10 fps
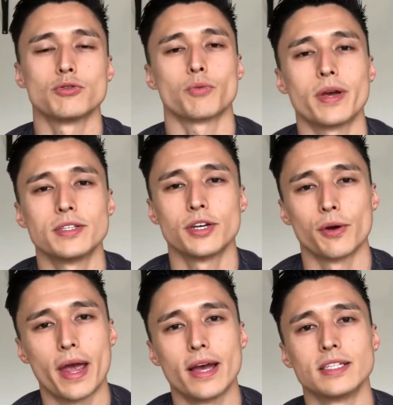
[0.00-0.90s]
raising your
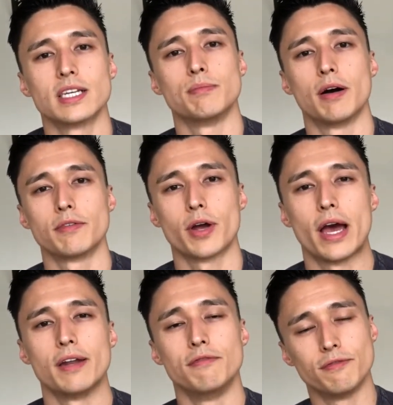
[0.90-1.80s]
hands above your
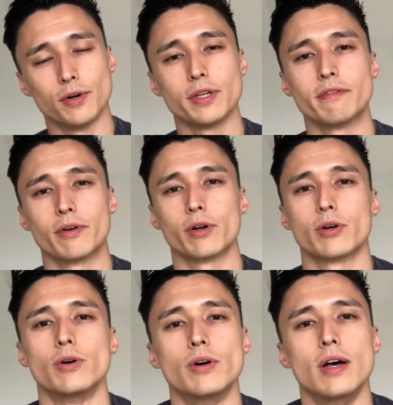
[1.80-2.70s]
head fully
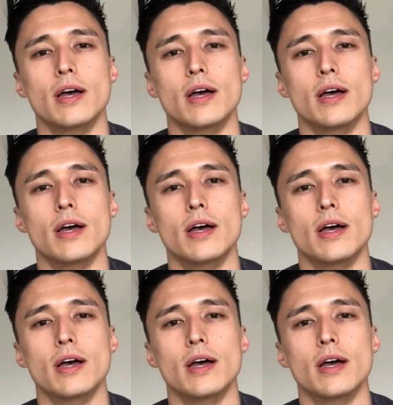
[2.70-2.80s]
vertical,